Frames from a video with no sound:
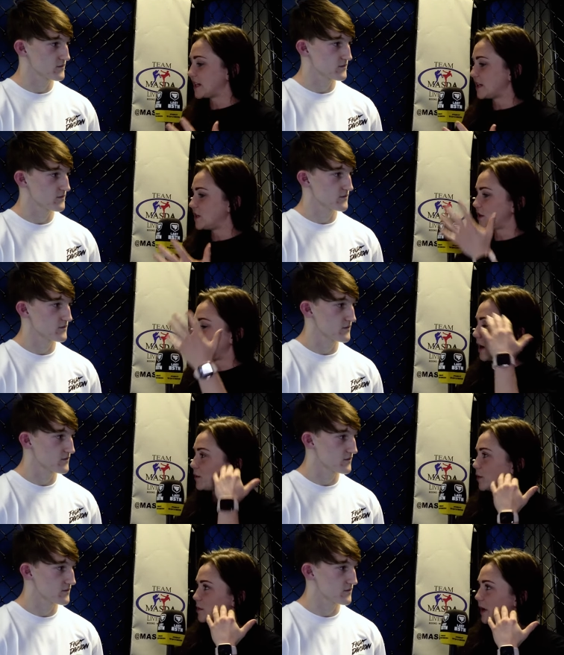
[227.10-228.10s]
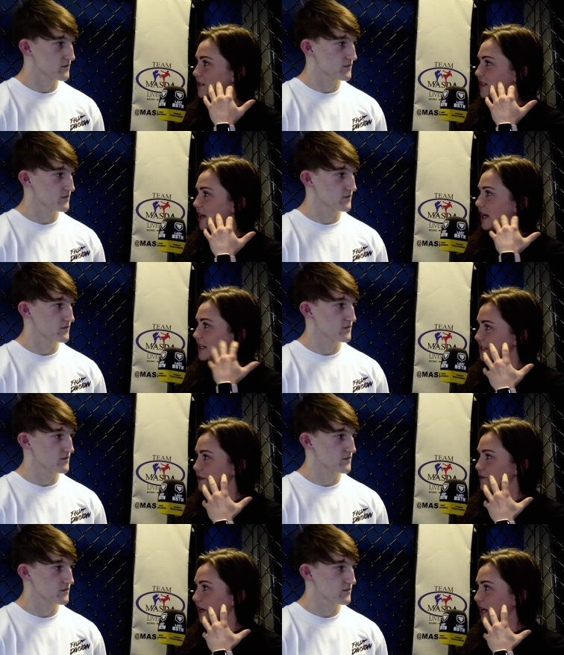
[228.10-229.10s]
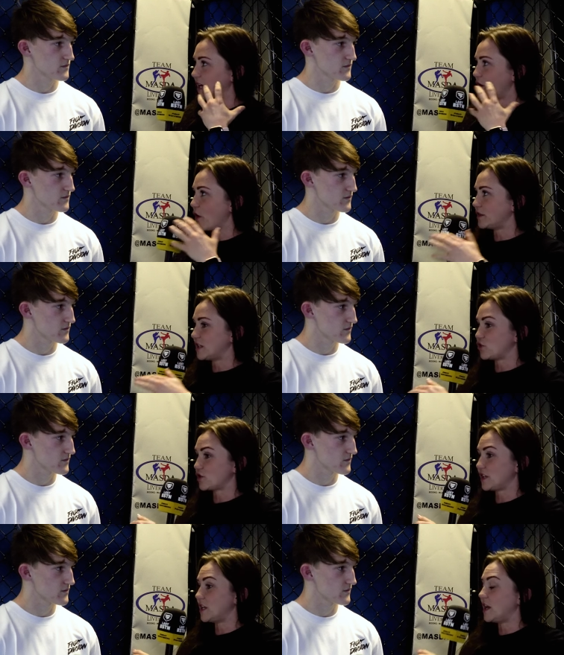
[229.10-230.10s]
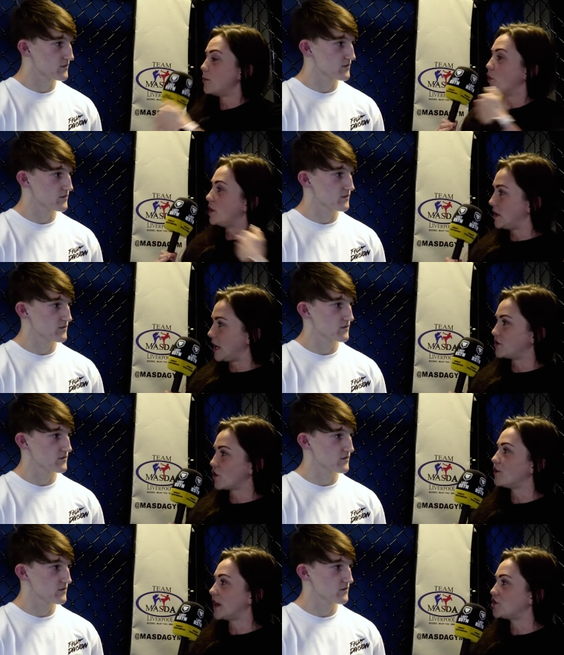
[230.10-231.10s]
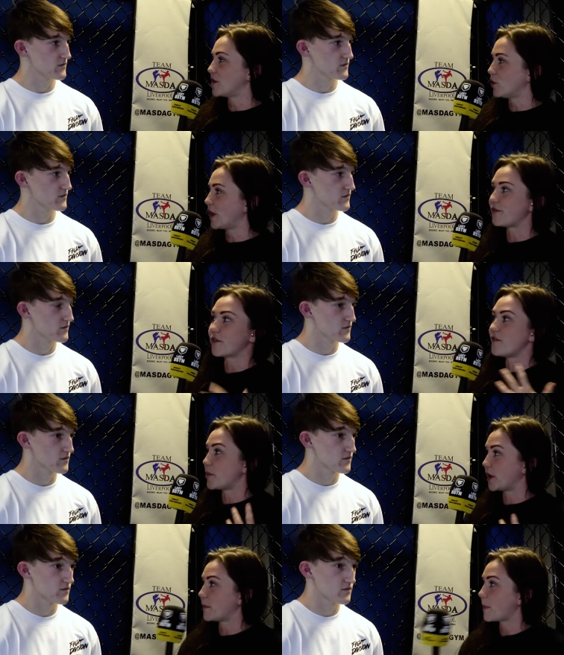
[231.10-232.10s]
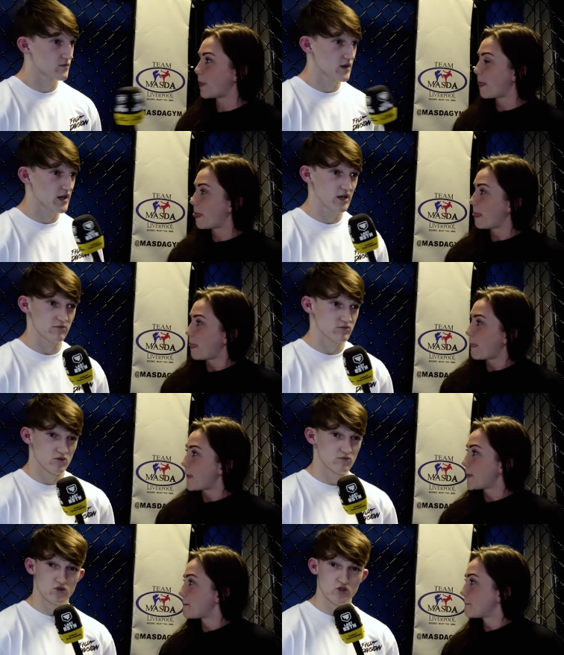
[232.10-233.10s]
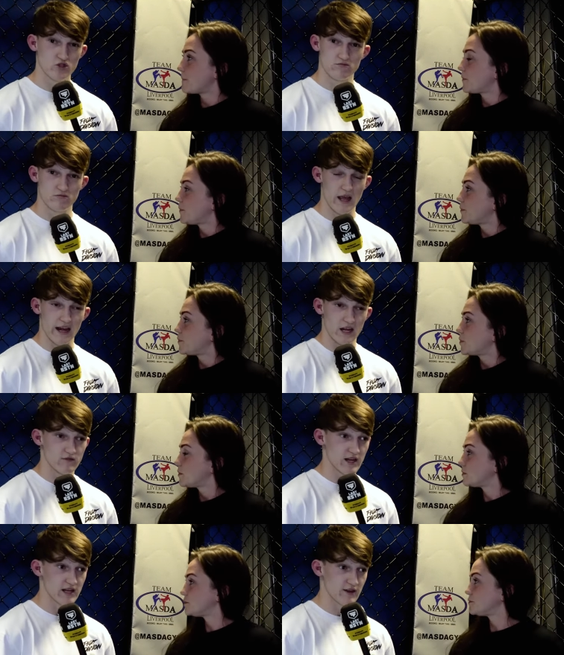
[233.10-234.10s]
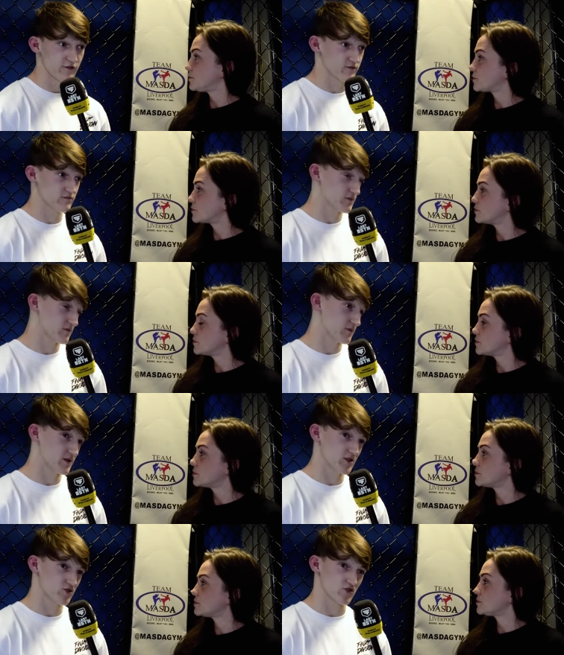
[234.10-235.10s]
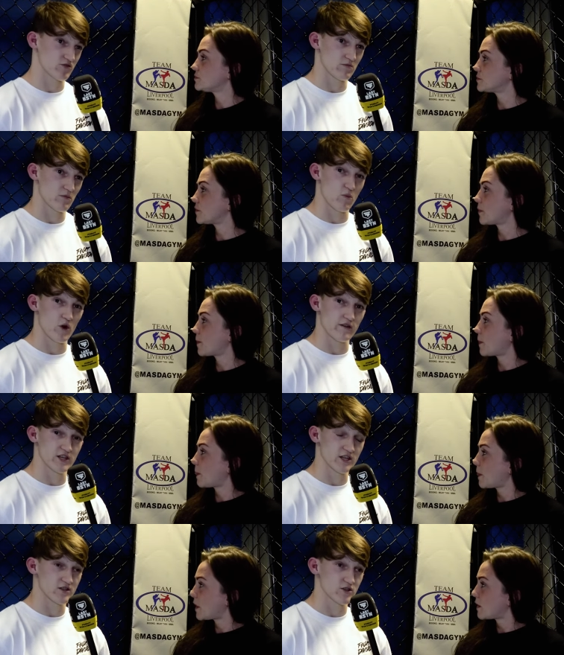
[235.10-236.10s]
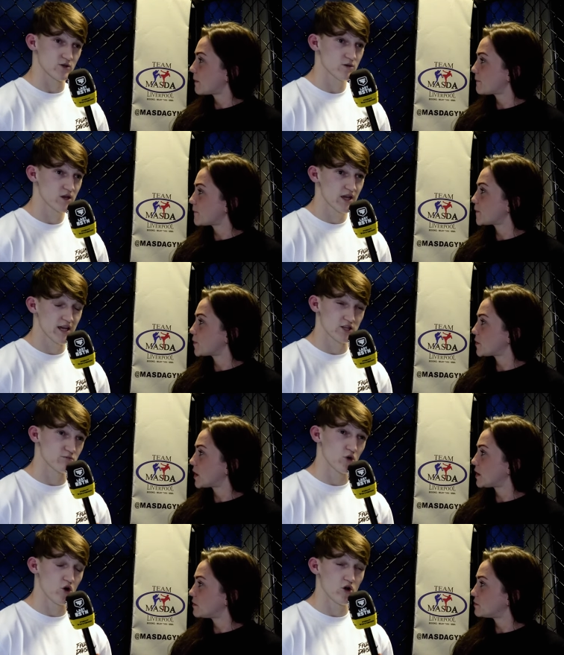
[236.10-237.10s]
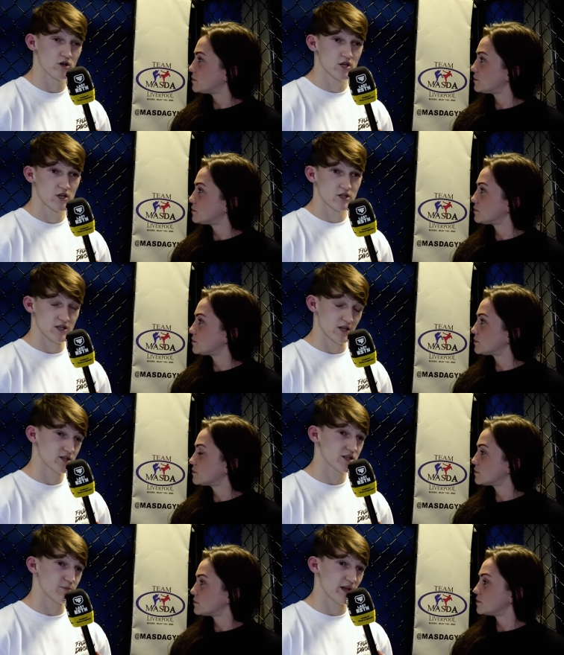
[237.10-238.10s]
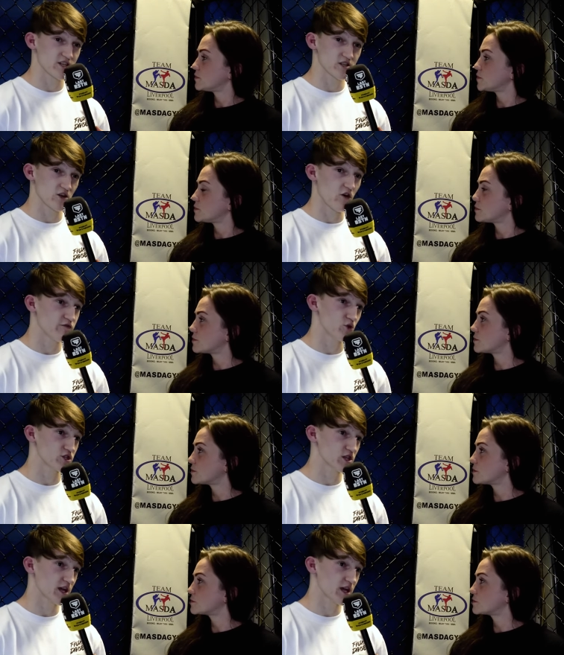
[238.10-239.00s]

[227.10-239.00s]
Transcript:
Speaker 1: telling you? Did they help you with the mindset into the fighting, or is it just in sort of, like, general life for everybody?
Speaker 2: Just anything, really. Just whatever they can do. It's more they're basing it off Muay